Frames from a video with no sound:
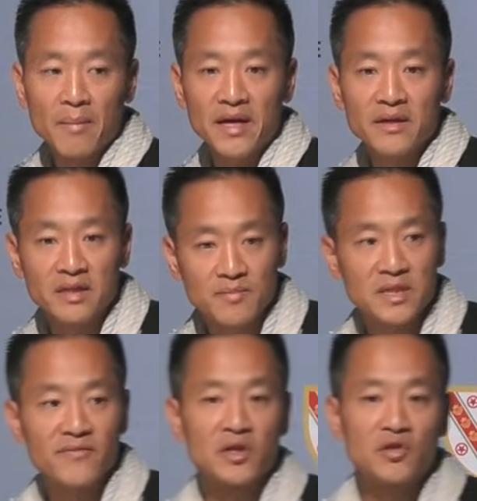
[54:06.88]
by the
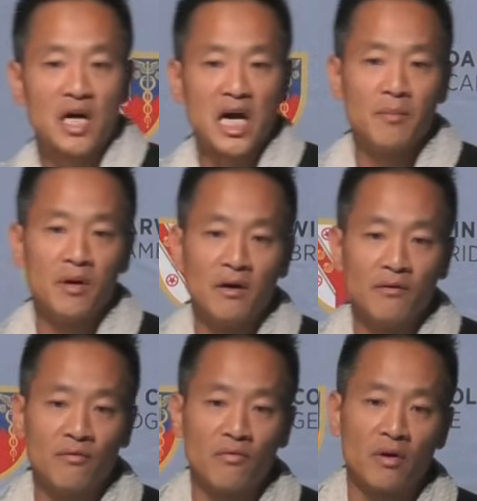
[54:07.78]
specific tribe of
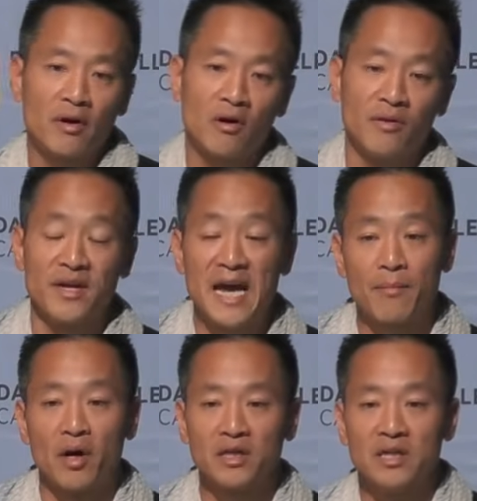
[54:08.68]
what are called the
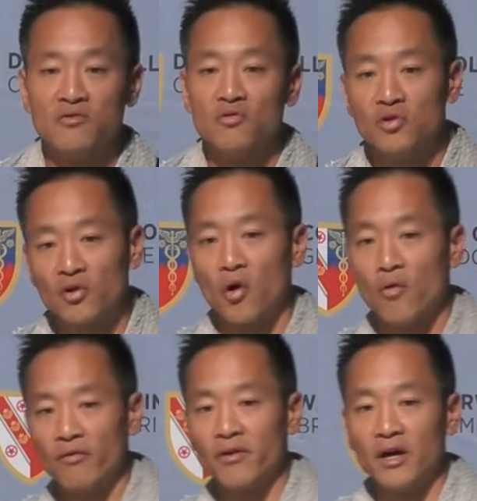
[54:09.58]
Nahnmwarkis, who took
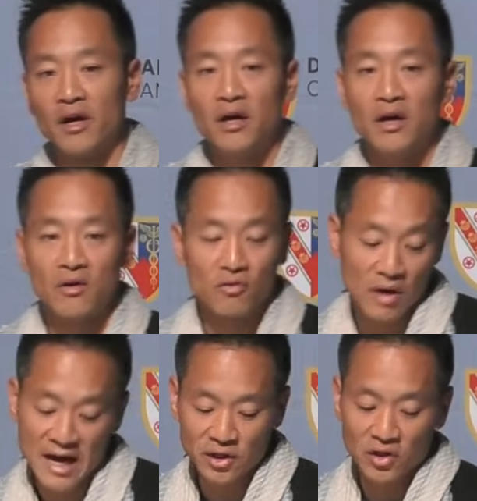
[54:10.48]
over the, who
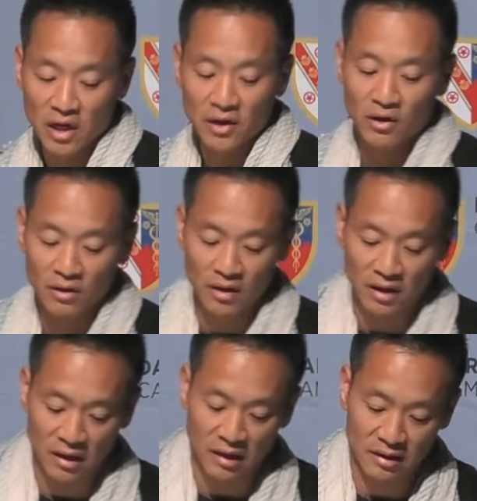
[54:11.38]
actually conquered
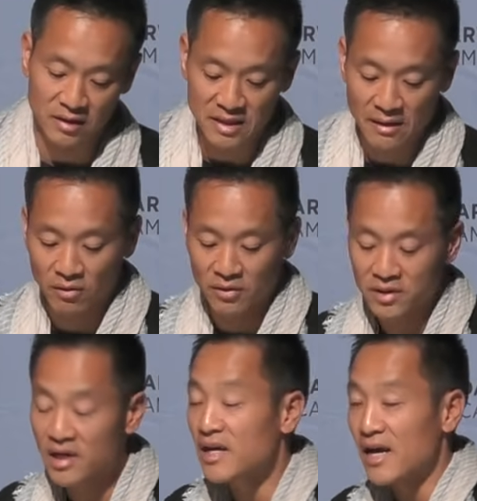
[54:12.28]
the, the Saudeleurs.
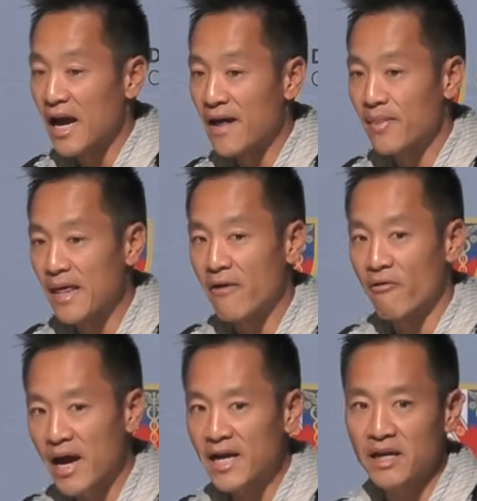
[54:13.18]
And that
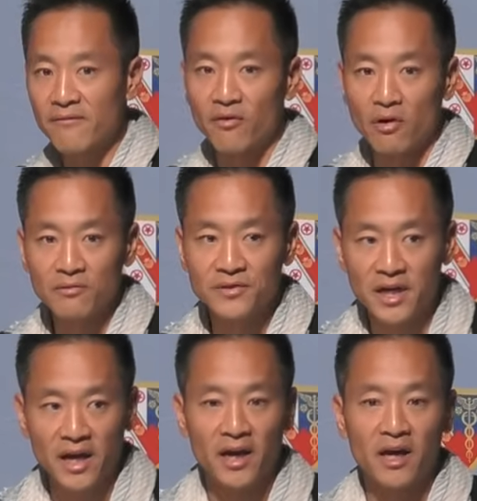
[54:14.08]
rite involves
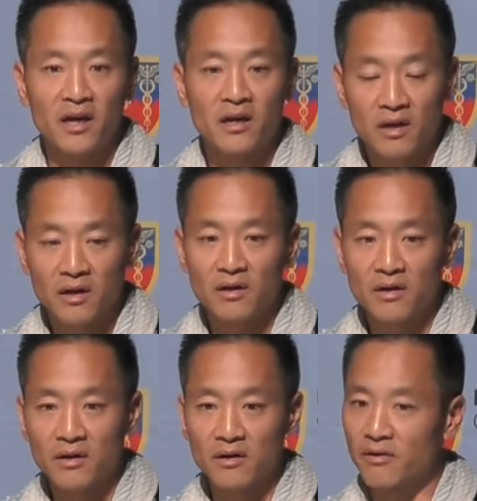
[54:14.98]
a
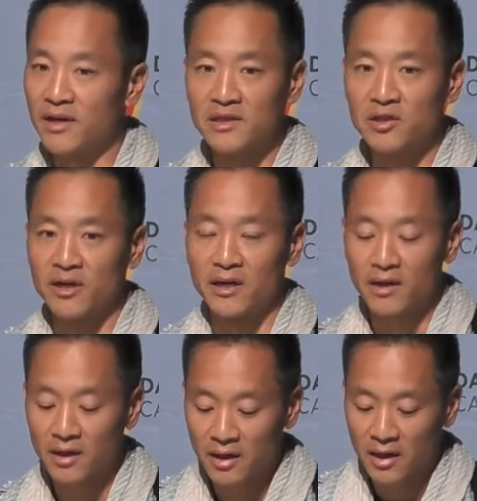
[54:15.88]
crazy drink
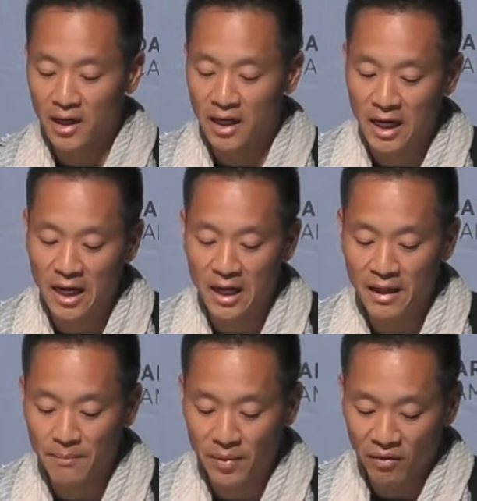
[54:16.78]
uh,
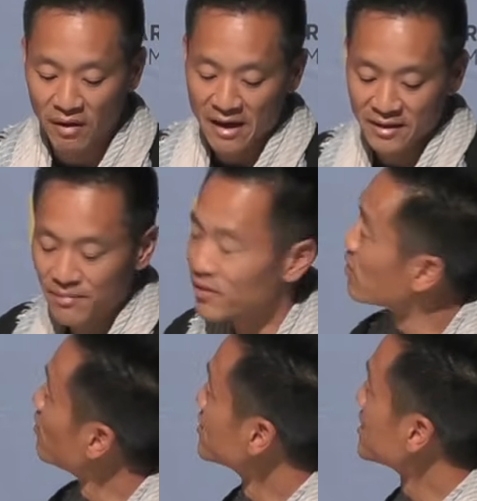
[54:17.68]
built out of something
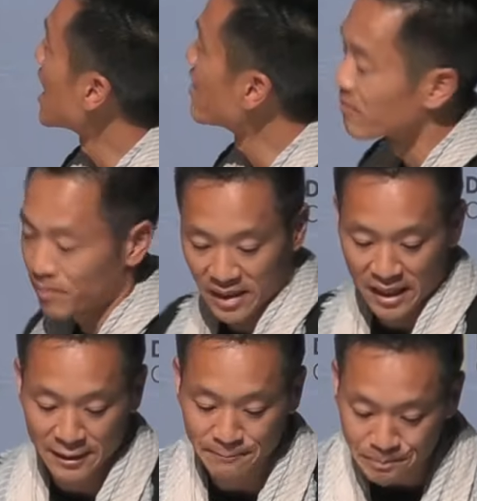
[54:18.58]
called kava
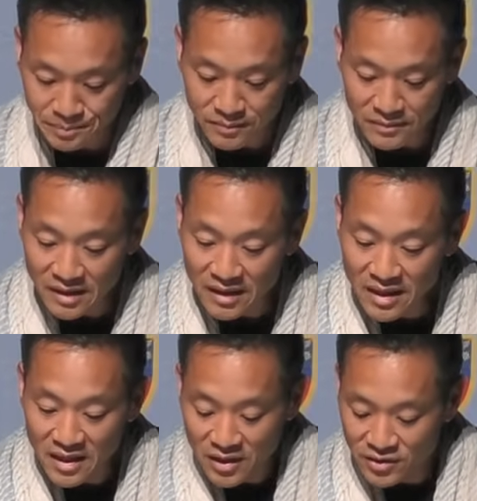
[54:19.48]
plant.
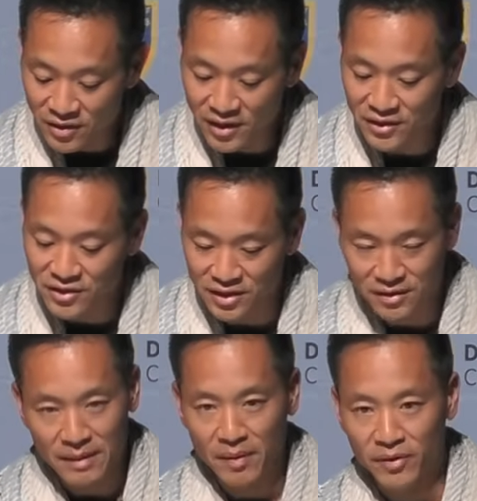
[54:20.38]
So here's just, I'm gonna